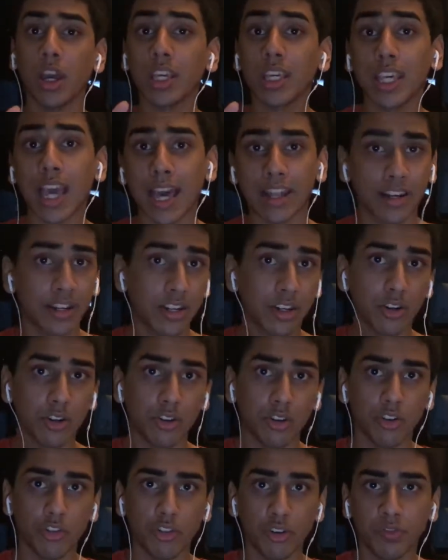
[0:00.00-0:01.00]

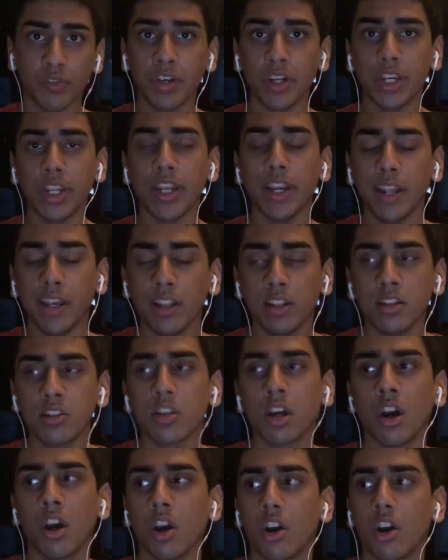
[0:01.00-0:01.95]
character-driven details